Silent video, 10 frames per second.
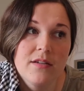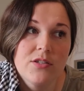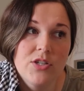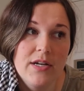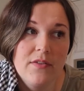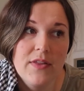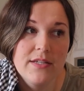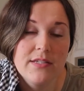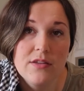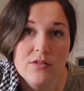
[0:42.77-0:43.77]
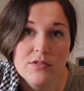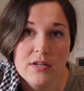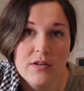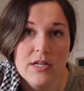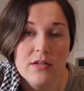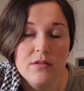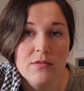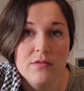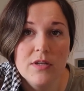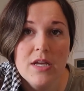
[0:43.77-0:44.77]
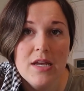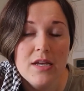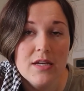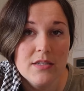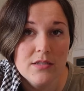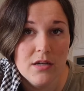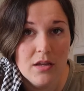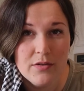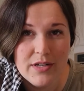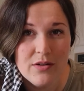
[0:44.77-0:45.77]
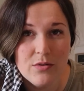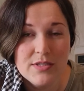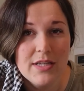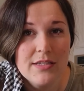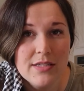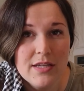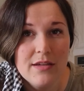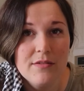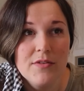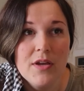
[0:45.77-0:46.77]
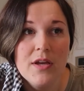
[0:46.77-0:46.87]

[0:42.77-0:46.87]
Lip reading: child that is either dairy and gluten intolerant or sensitive,